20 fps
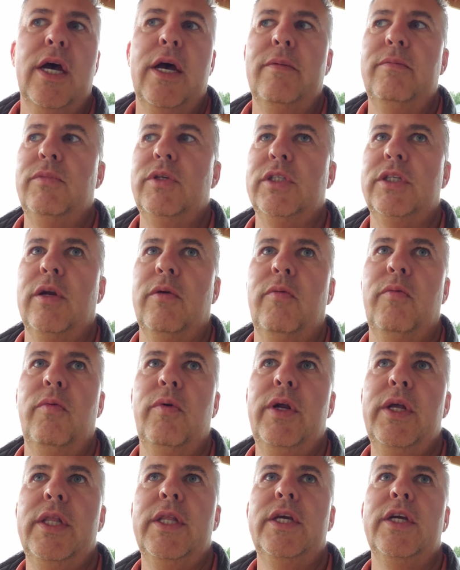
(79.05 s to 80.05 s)
Just a
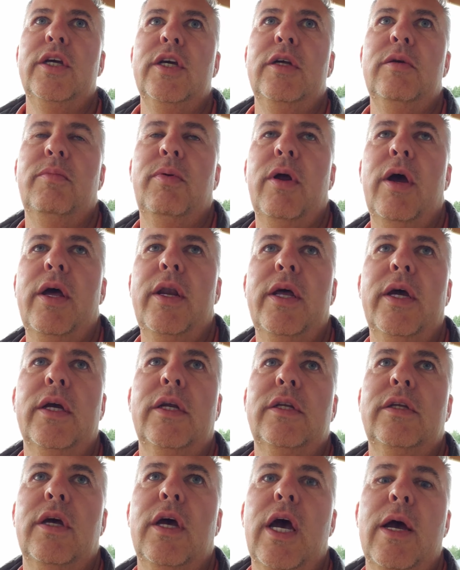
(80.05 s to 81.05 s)
really good
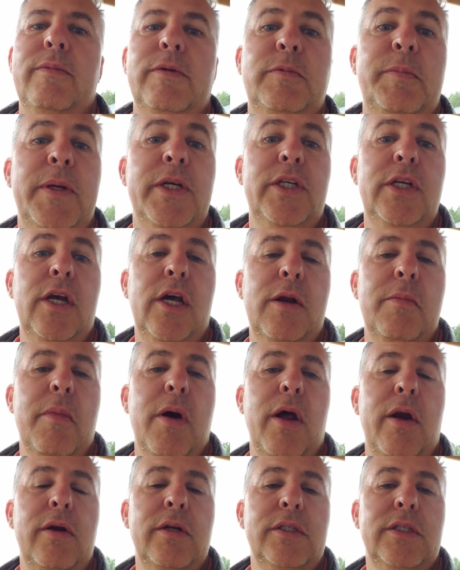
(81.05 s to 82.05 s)
product, especially on a
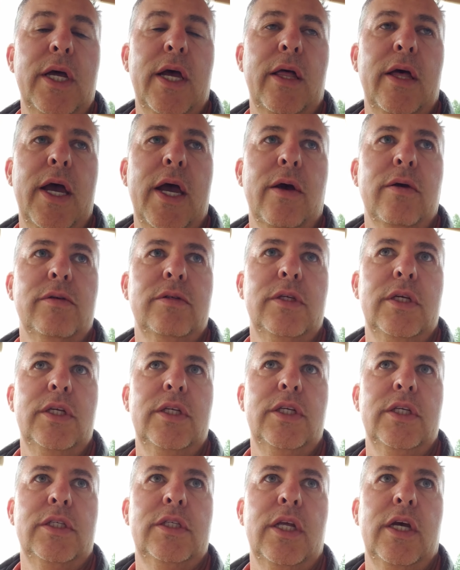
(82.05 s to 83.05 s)
modern style house.
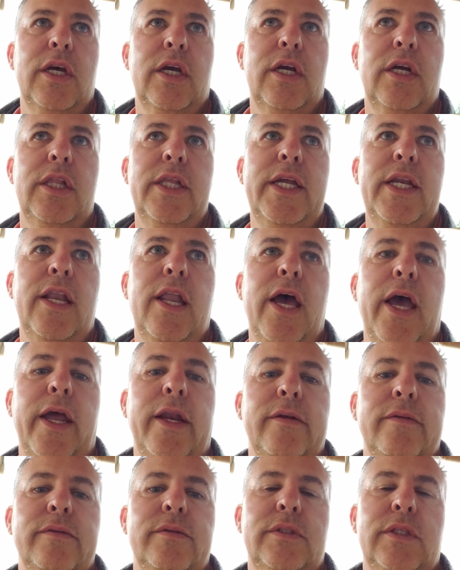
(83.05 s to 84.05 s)
It's just a clean
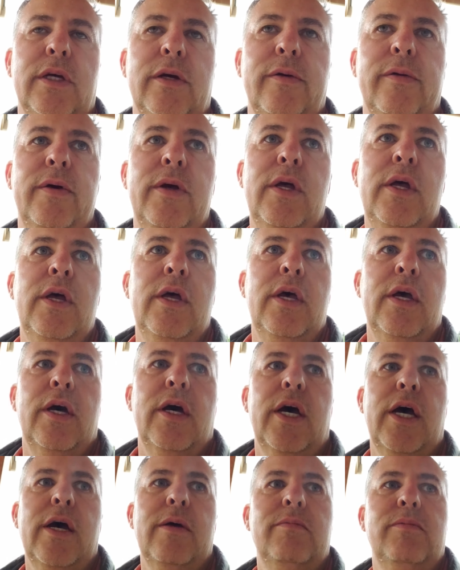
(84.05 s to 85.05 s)
line. So
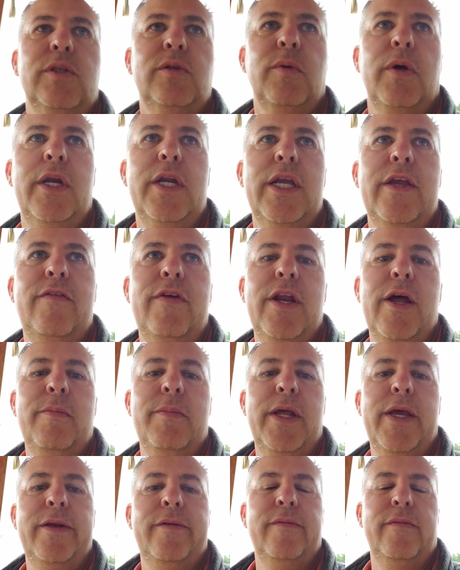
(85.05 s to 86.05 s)
just wanted to give you an
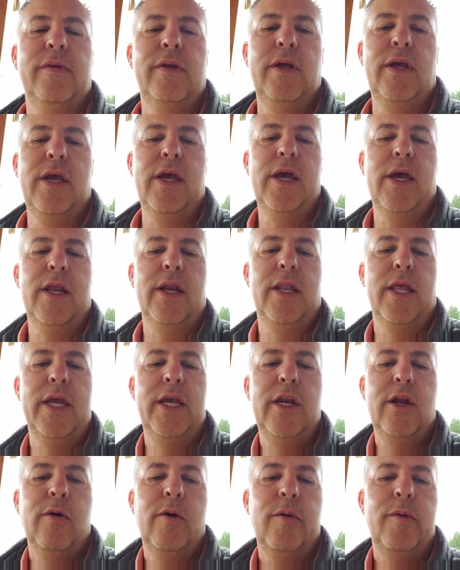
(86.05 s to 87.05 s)
update and
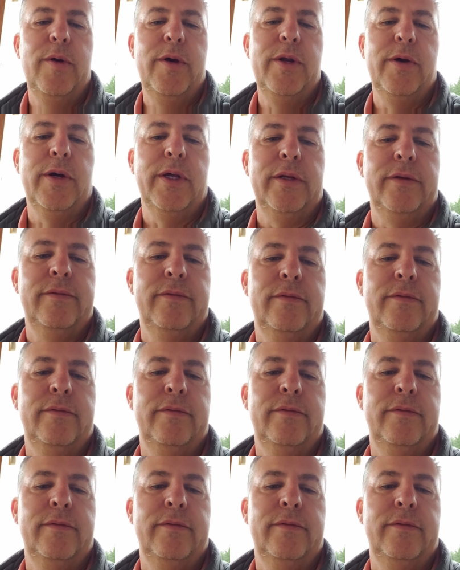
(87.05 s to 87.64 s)
let you know what we were doing.